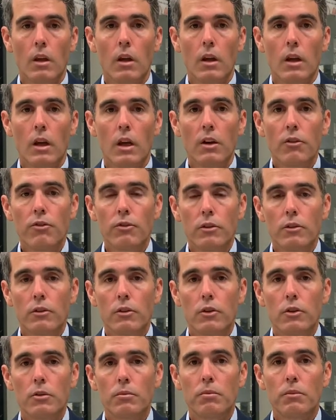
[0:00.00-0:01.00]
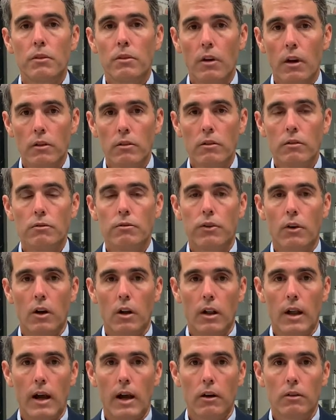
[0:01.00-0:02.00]
If the tube doesn't fall
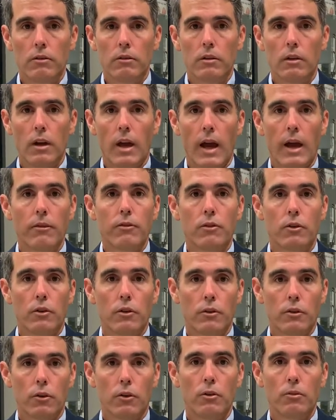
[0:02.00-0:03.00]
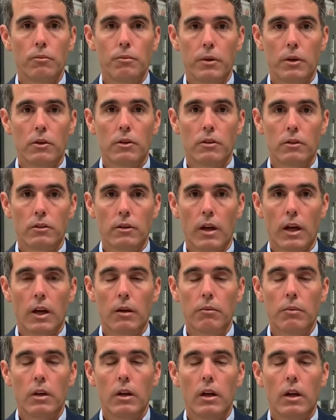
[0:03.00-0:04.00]
out after a certain period of
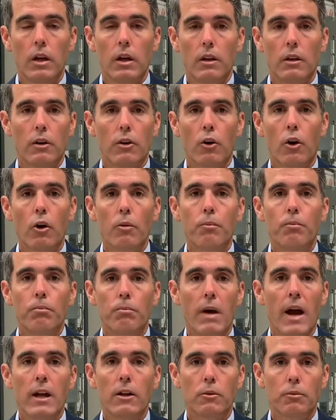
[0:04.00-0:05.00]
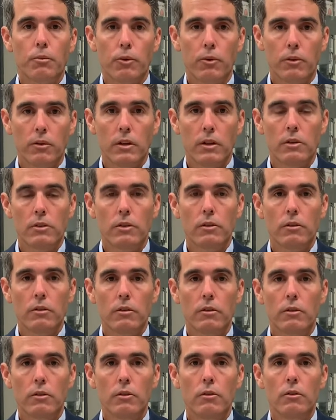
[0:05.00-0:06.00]
time, there are minor procedures
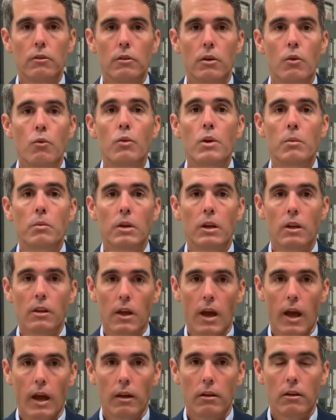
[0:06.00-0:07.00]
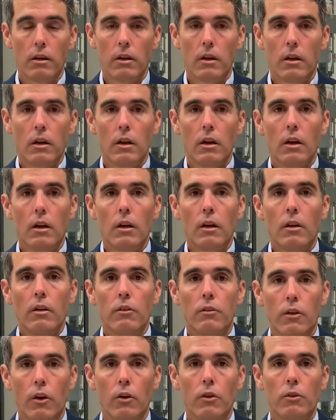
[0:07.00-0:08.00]
to remedy that.
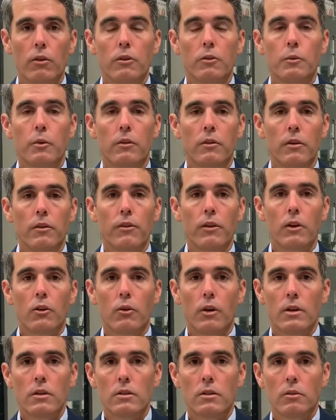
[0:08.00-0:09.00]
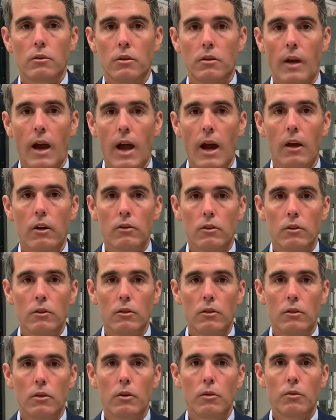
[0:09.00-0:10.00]
So the specific question was, how do the
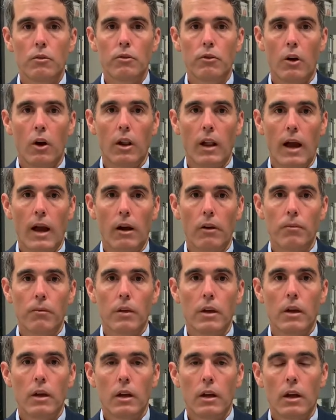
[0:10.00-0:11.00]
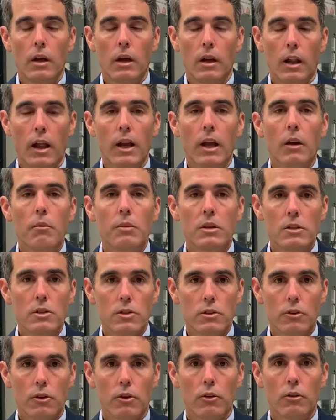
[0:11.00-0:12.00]
tubes fall out? Like I
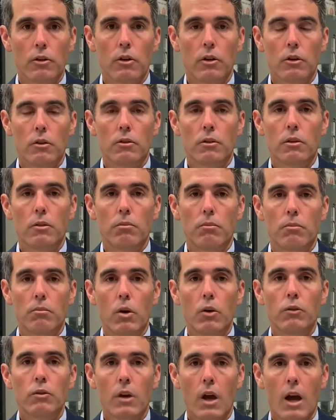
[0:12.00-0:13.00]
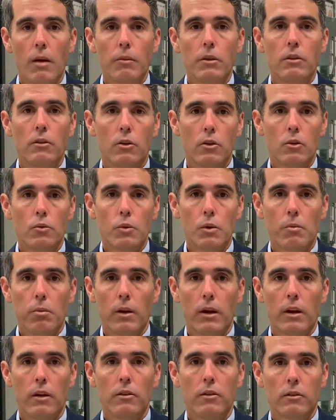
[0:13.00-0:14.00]
mentioned earlier, the most common tube we
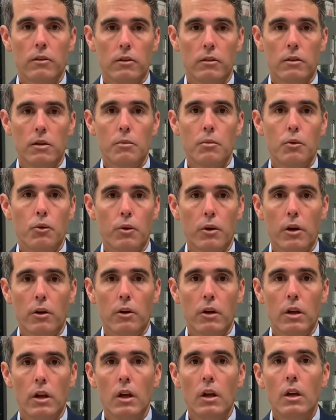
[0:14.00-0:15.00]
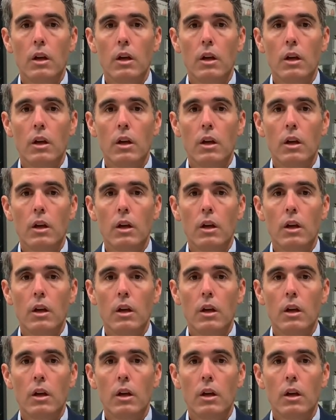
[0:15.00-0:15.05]
place is a temporary